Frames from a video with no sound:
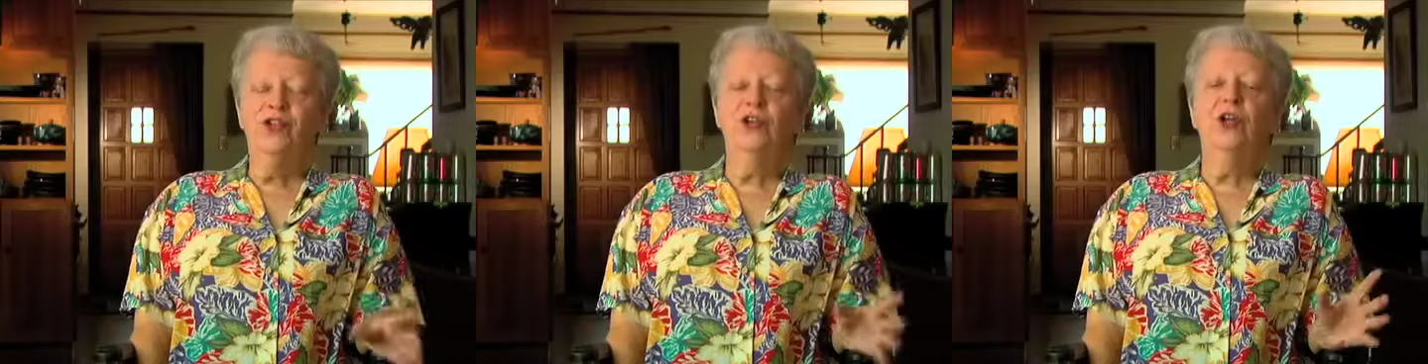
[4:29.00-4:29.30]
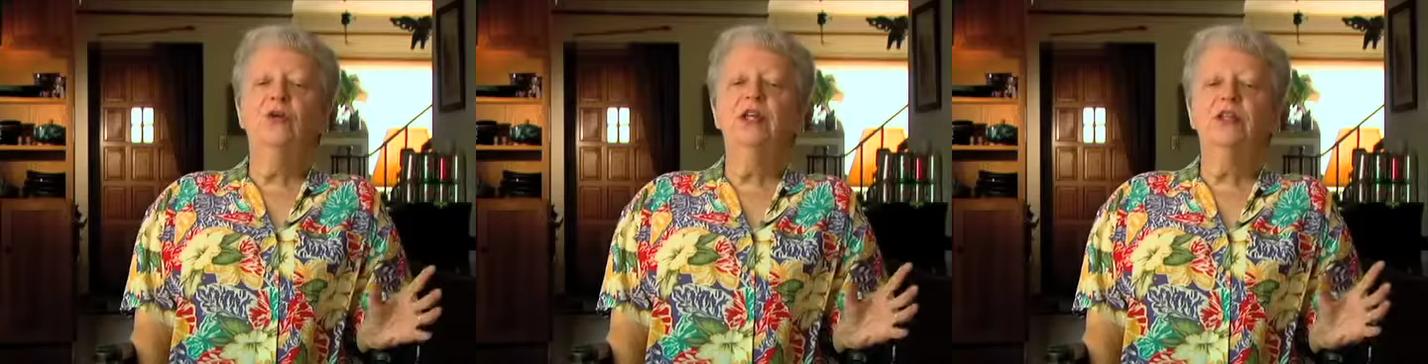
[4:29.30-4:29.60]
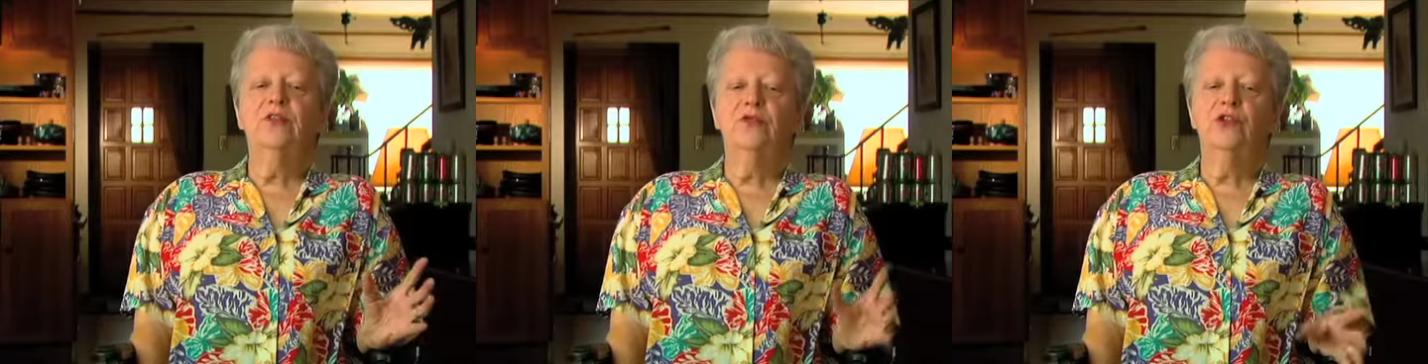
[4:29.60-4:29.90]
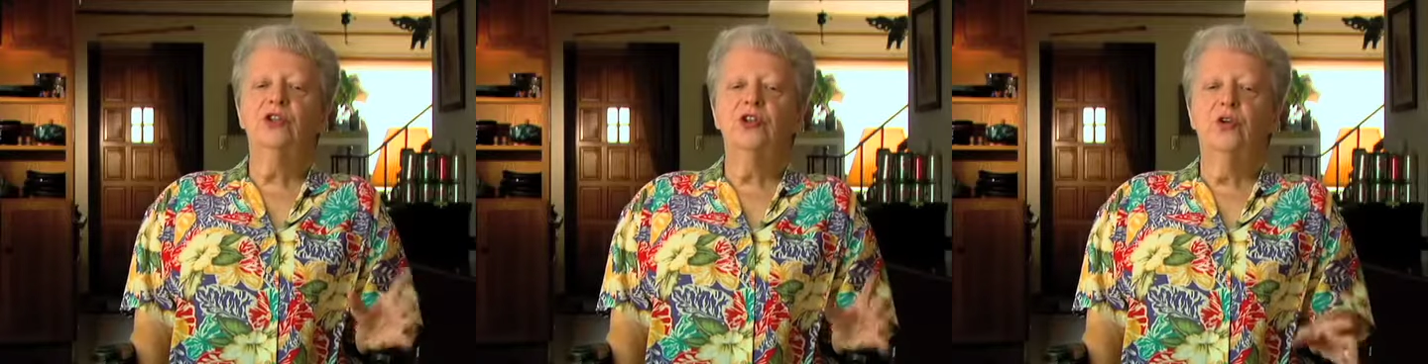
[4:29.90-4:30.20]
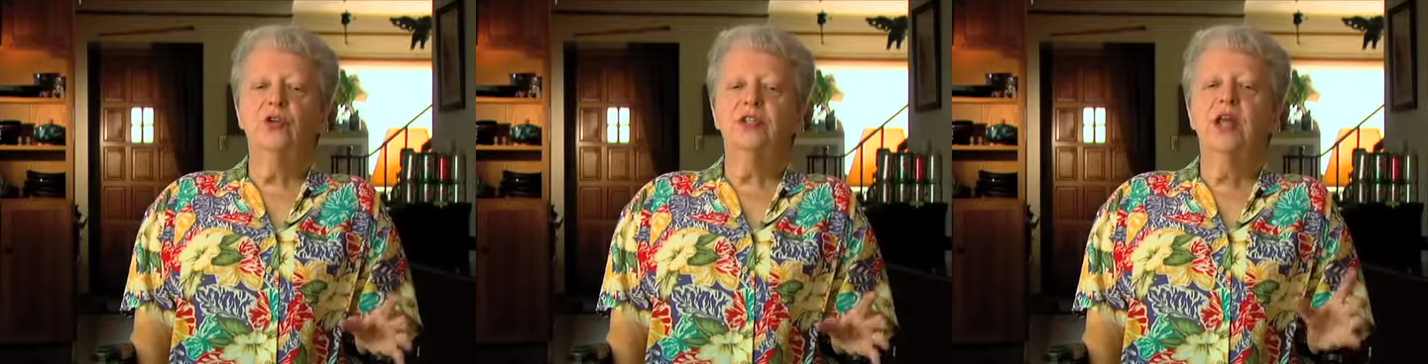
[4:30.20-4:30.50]
studio is the first and
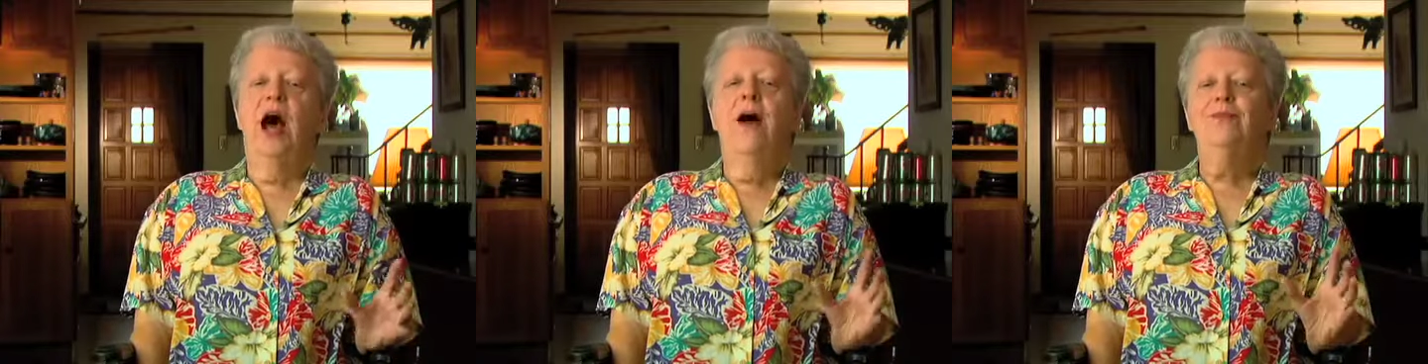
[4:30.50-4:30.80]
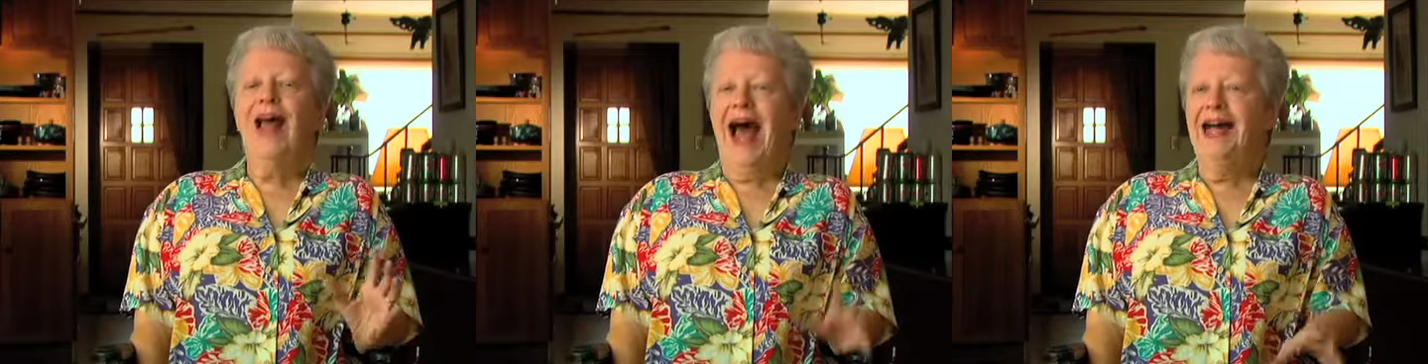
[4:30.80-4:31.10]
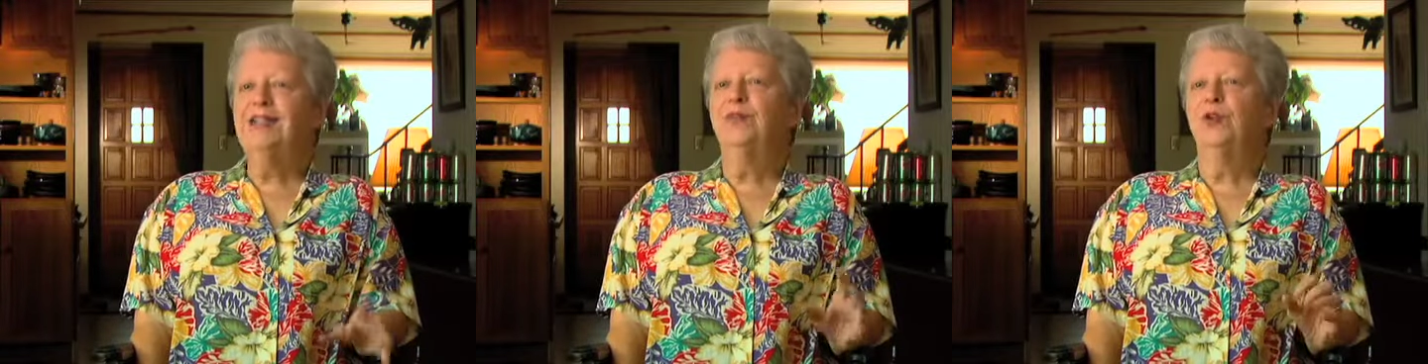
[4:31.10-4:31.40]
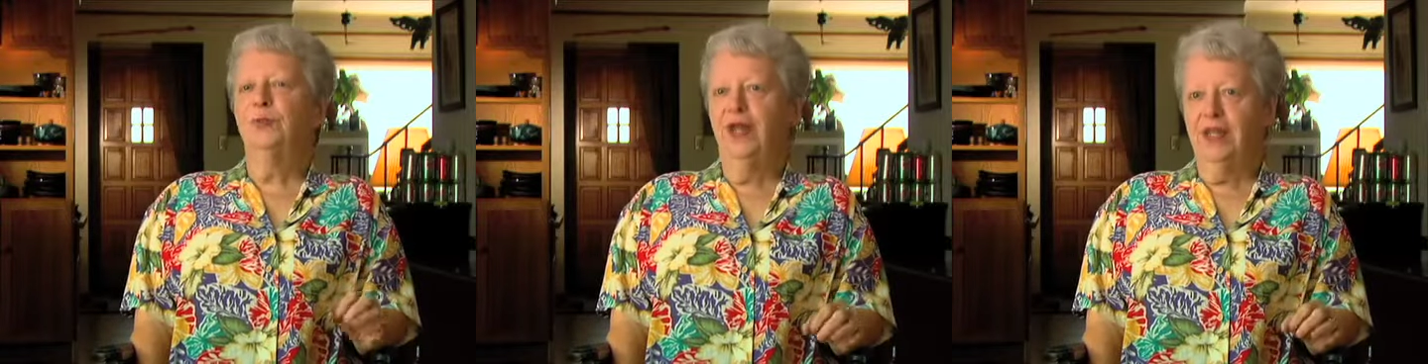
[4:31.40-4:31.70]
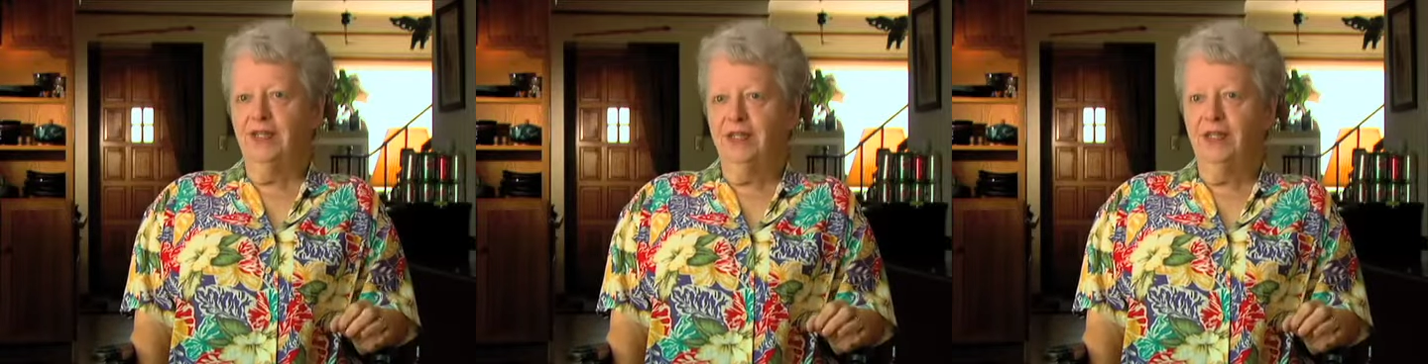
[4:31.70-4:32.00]
oldest
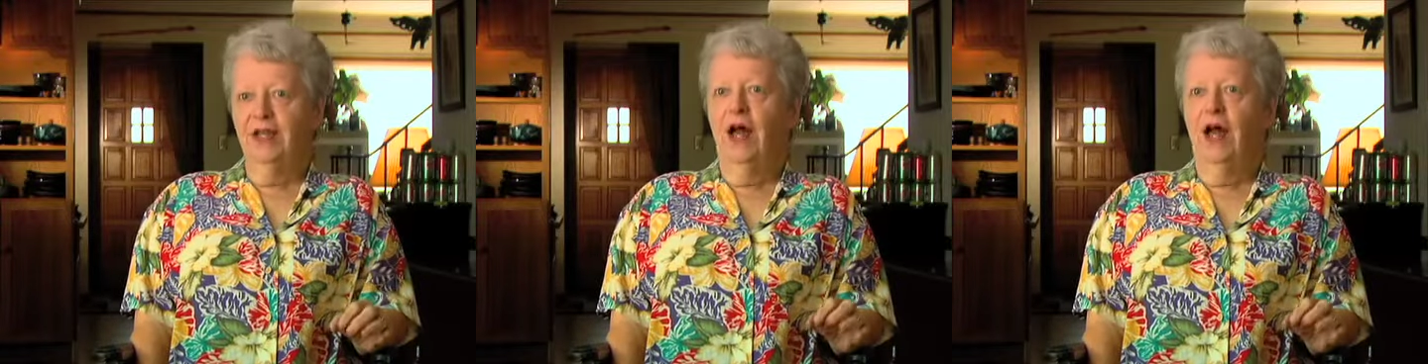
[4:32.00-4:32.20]
hospital-based